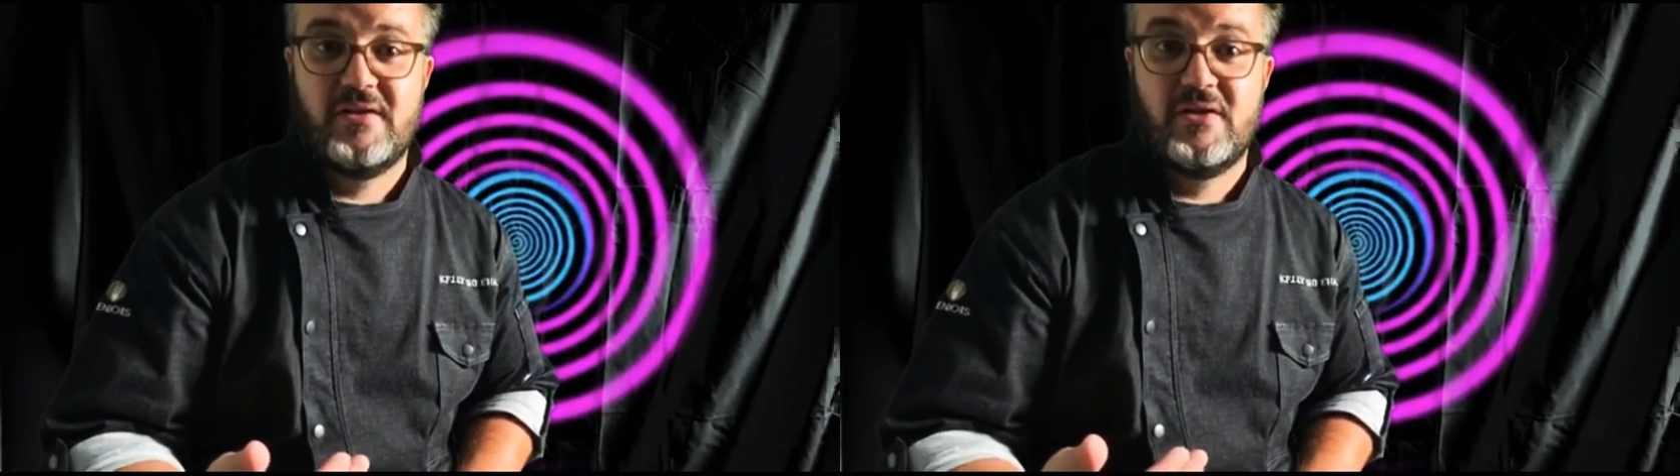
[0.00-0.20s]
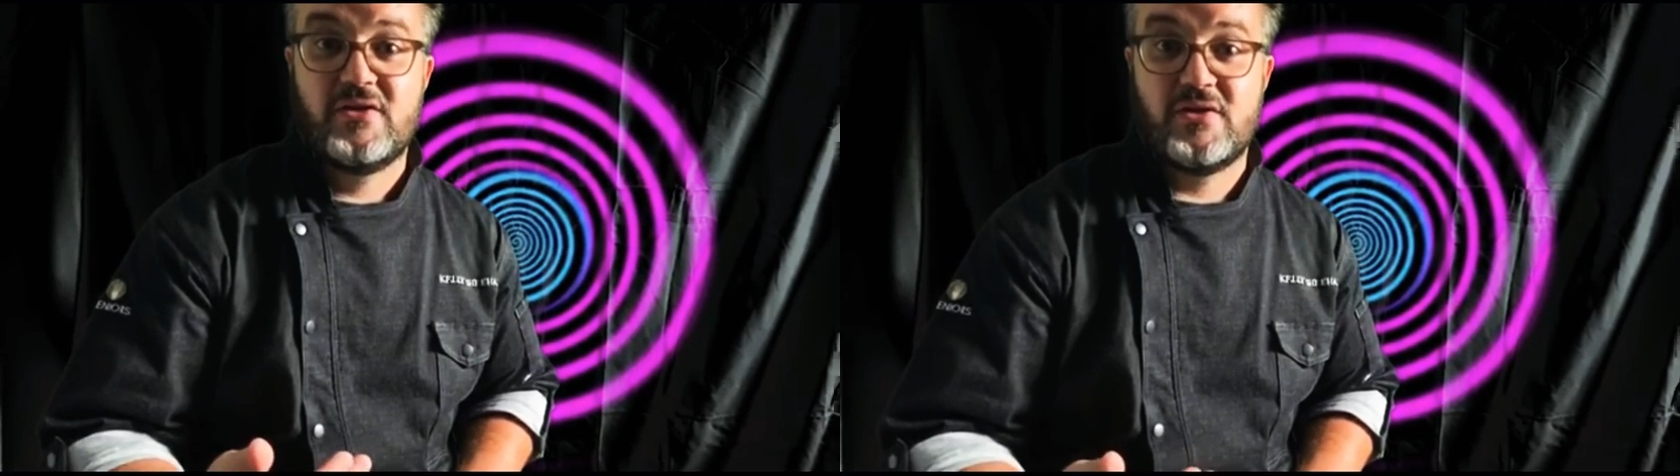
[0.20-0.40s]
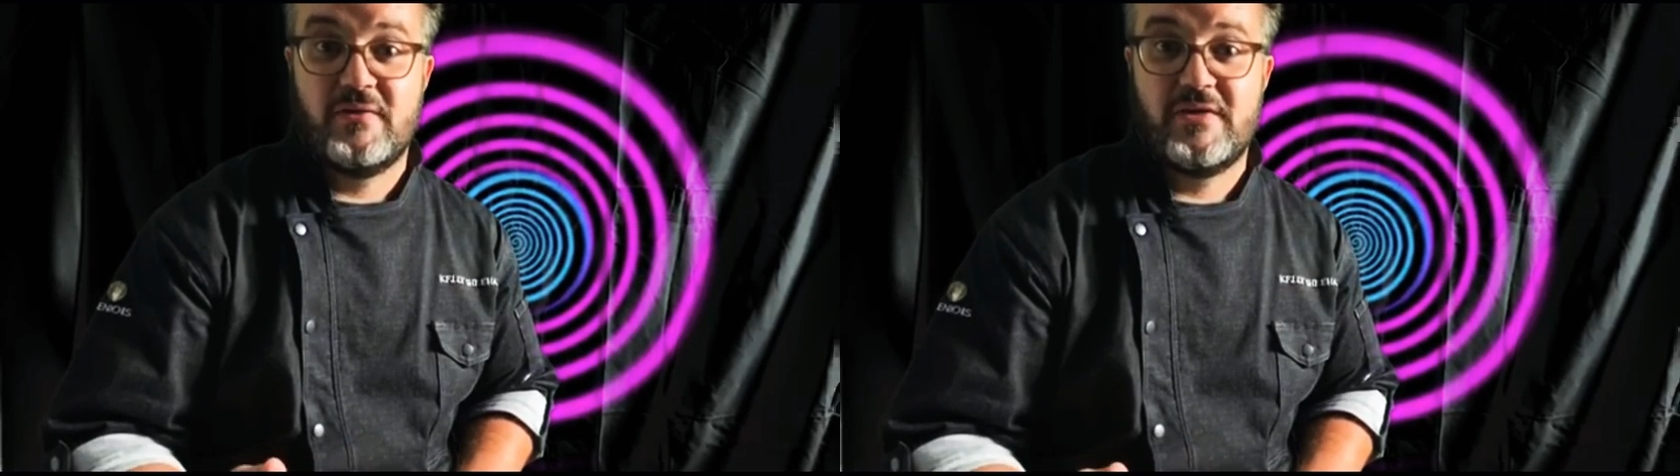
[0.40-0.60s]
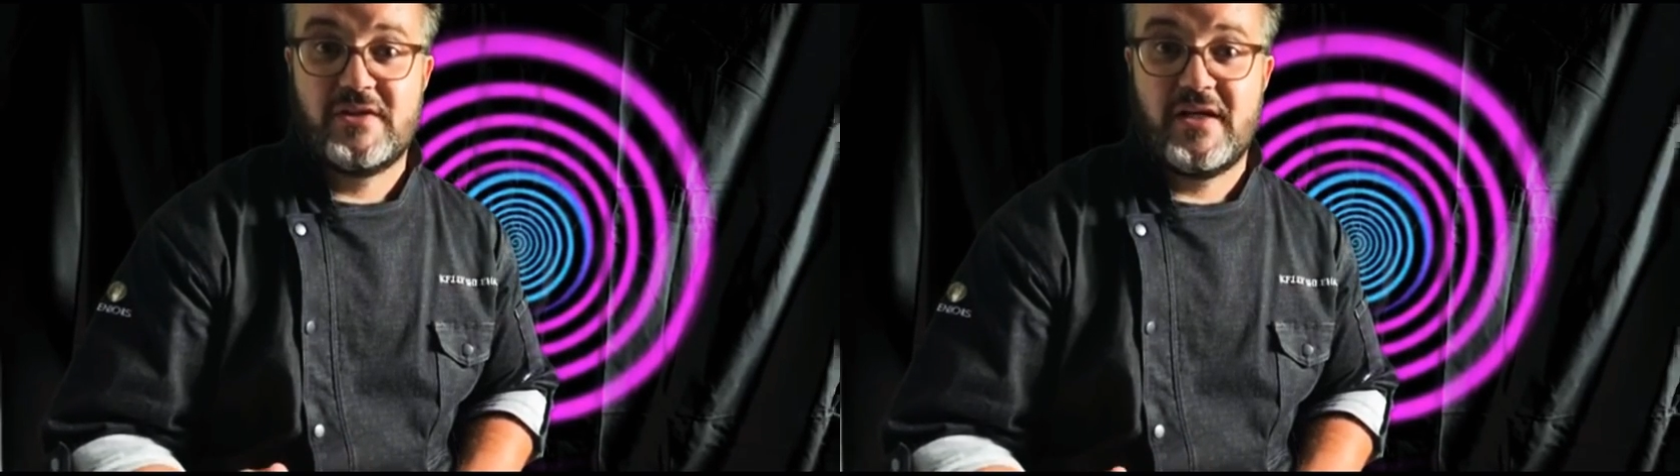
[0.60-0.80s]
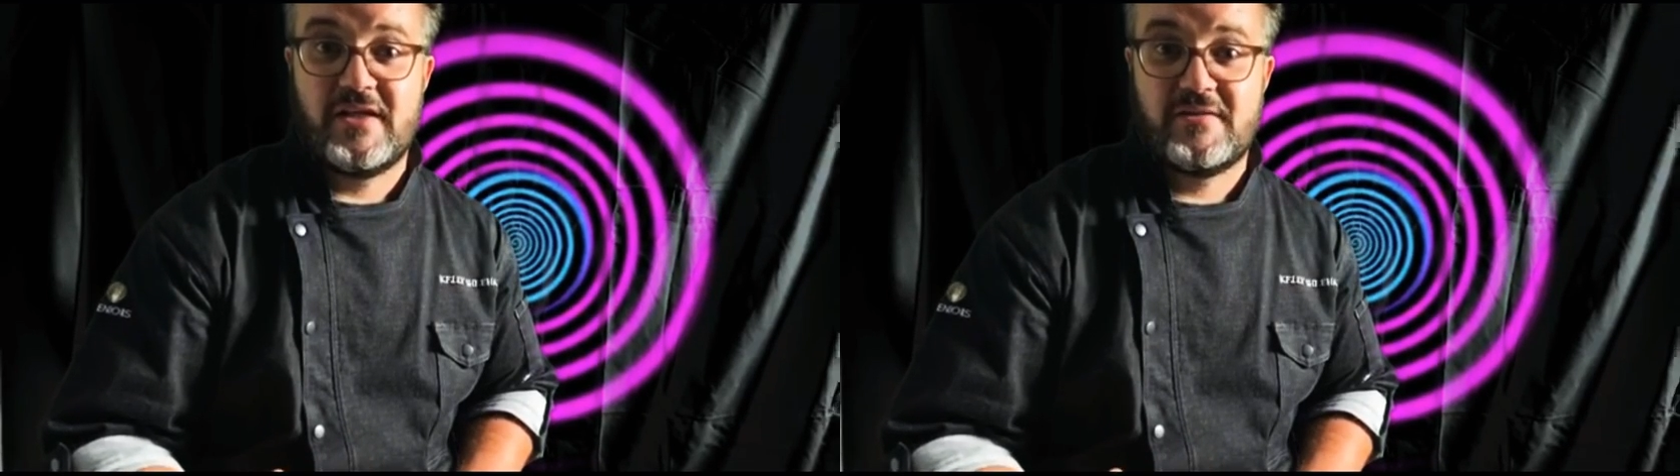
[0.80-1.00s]
service
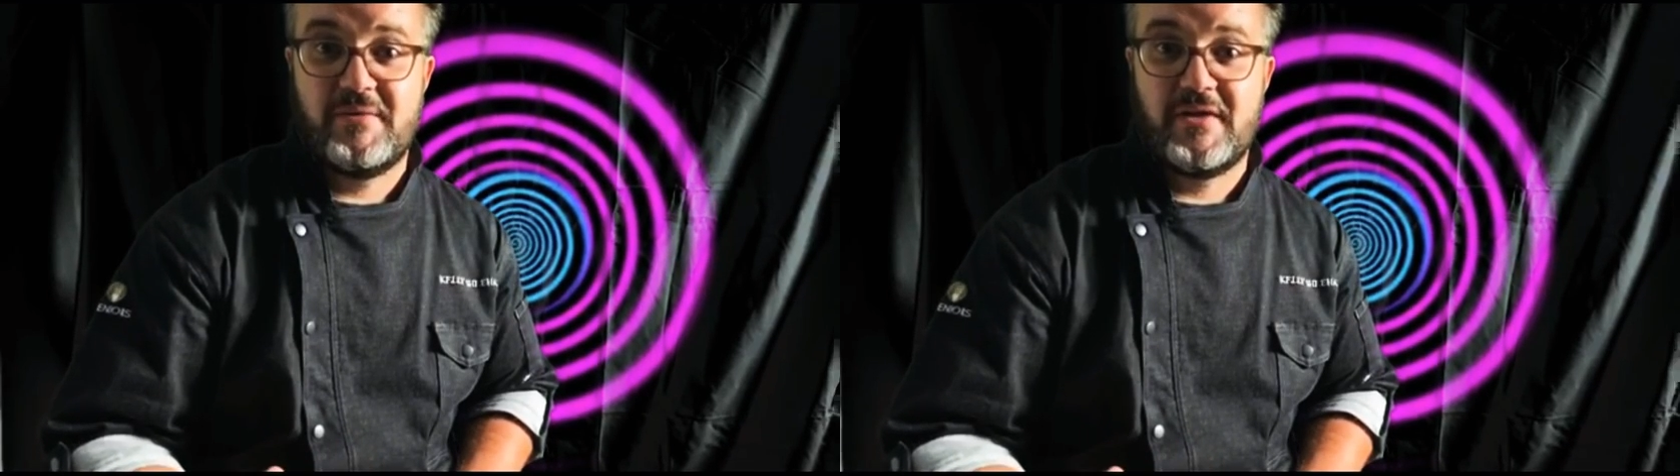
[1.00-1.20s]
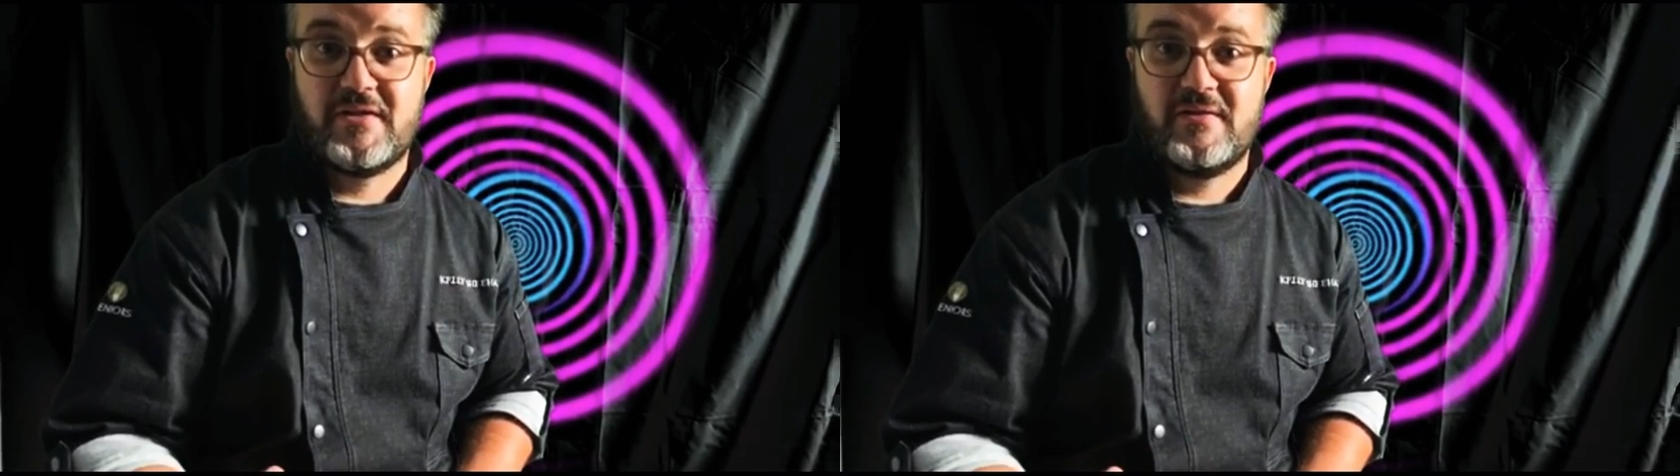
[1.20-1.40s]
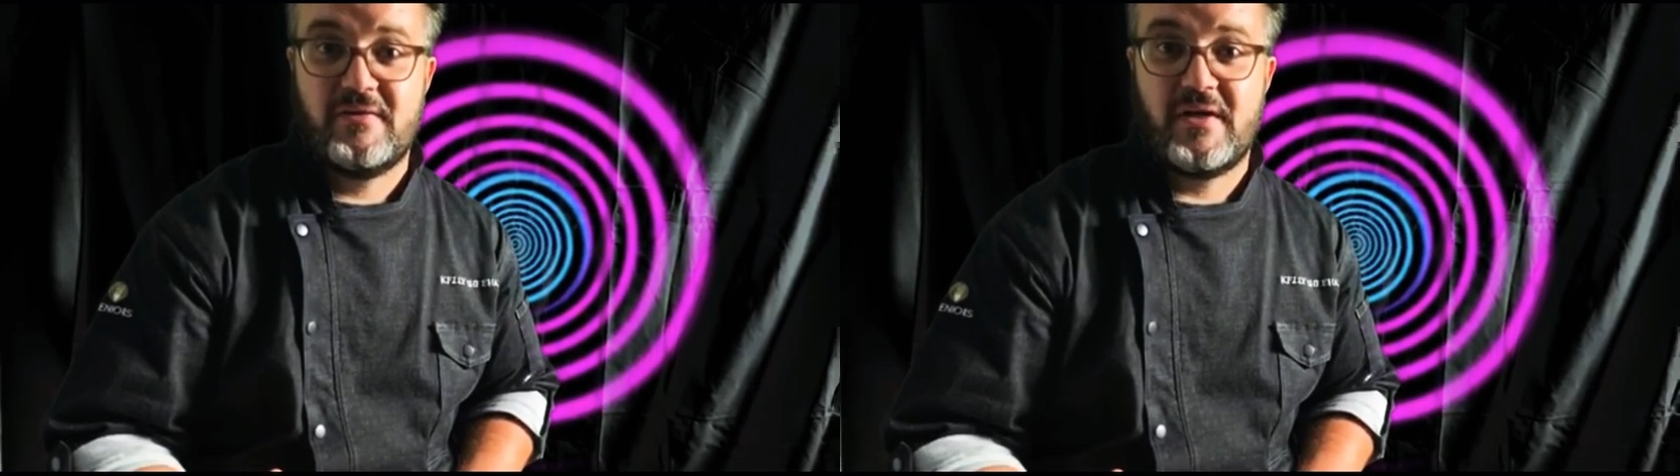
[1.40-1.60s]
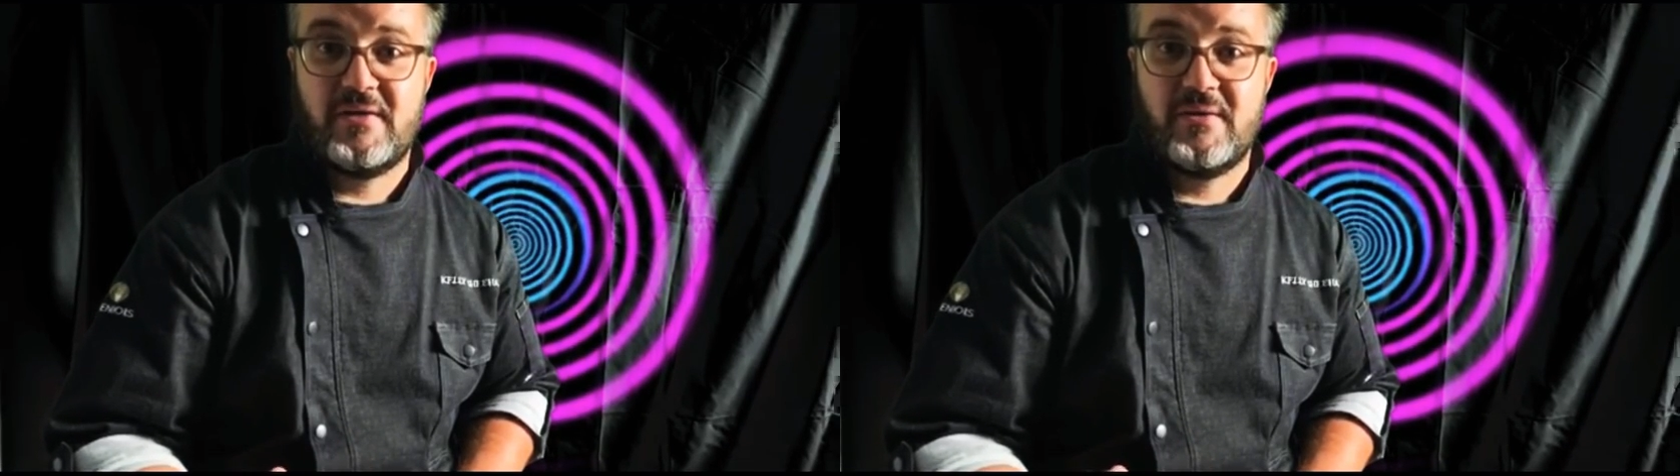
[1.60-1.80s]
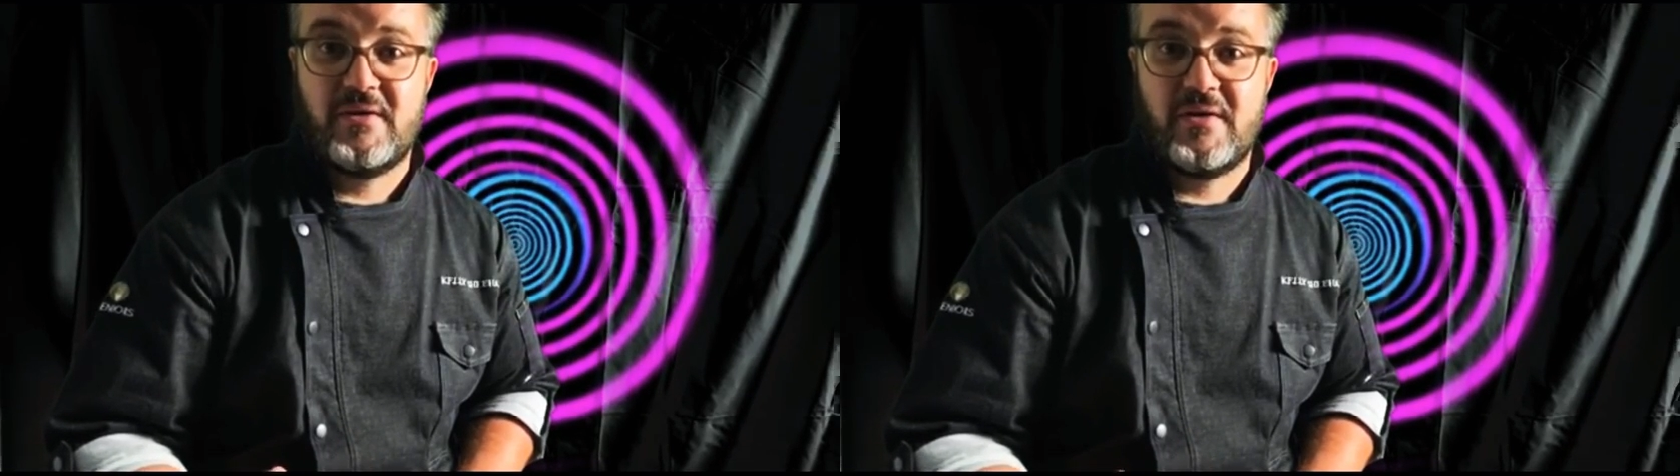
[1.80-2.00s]
aspect of
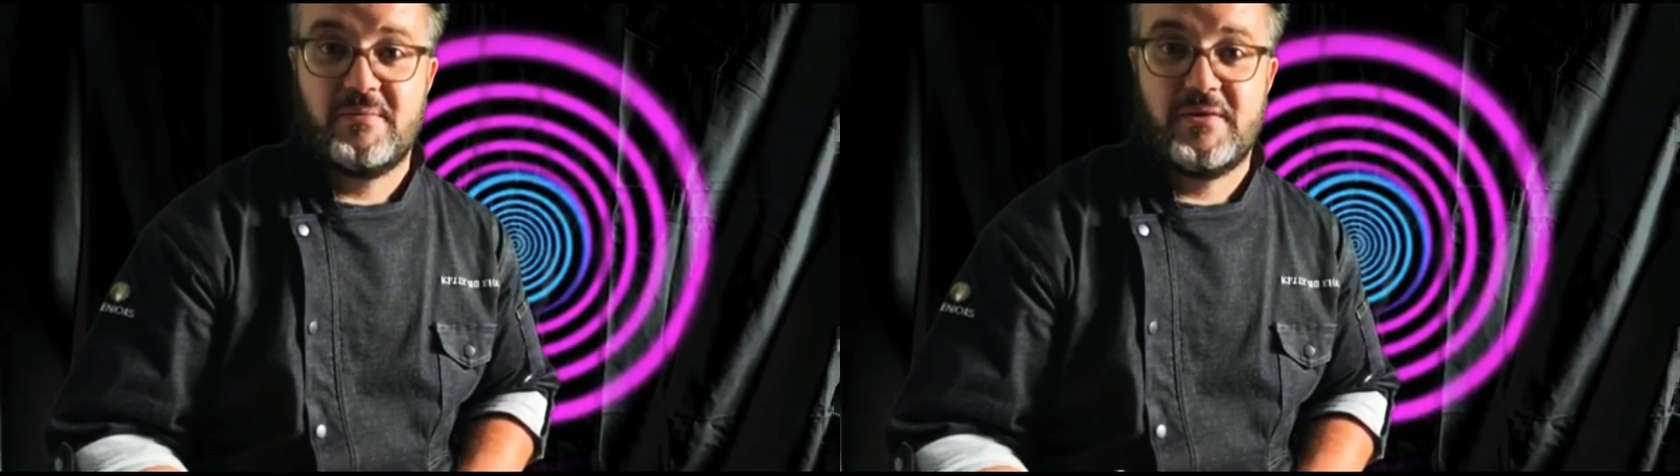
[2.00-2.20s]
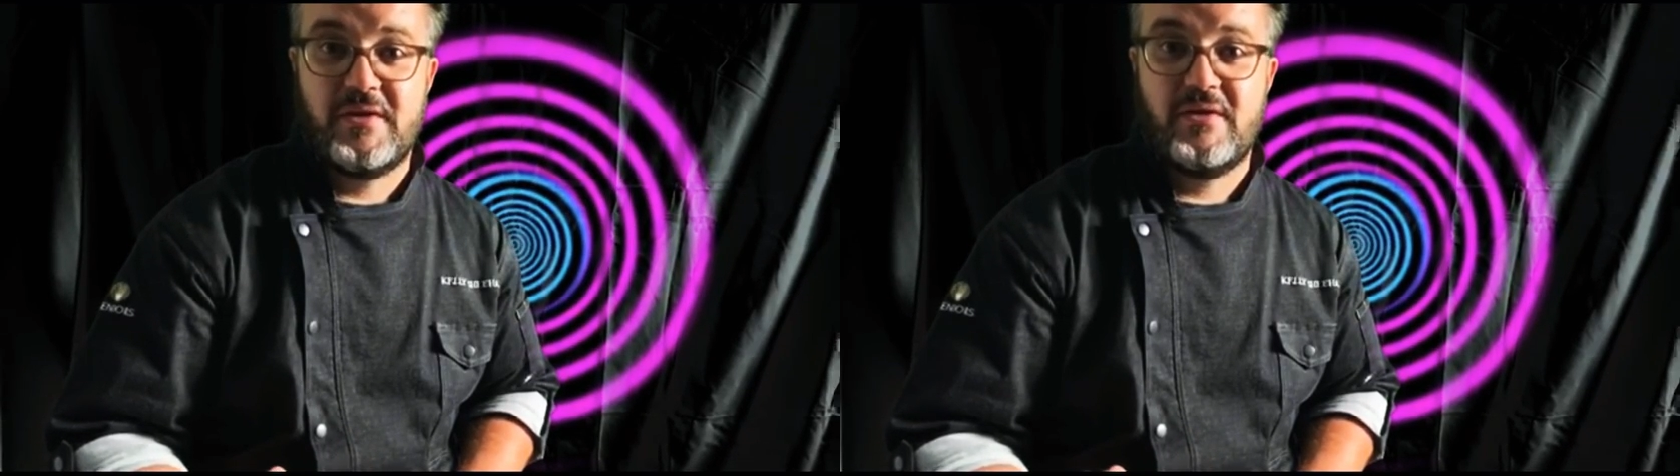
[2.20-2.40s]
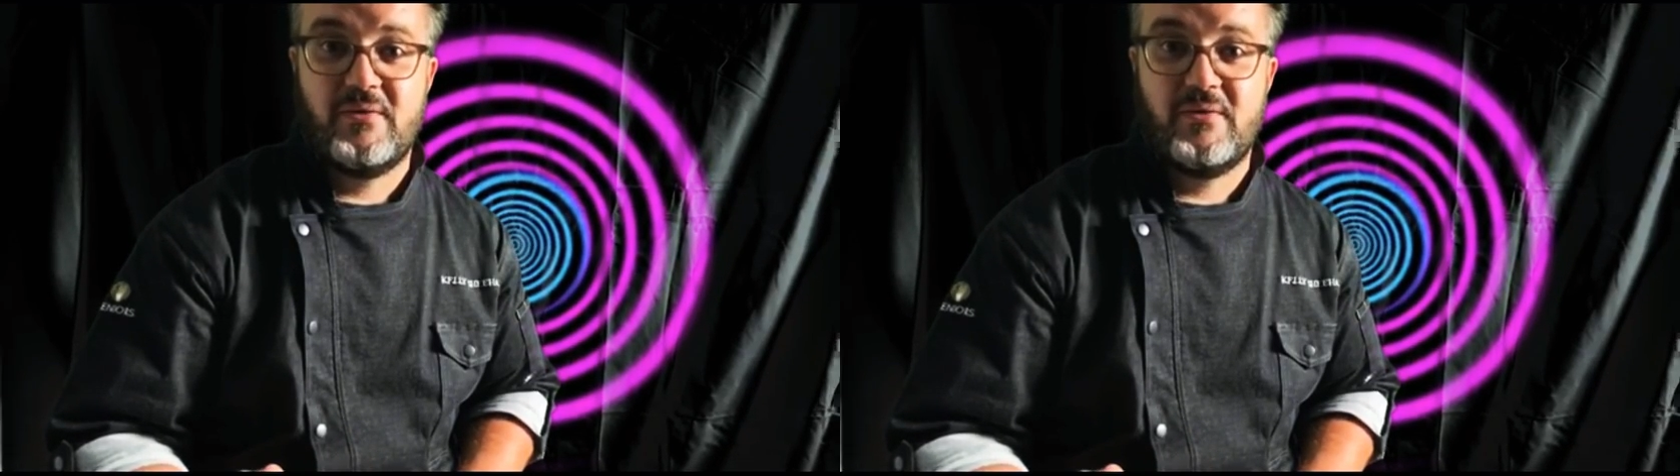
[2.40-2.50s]
our company,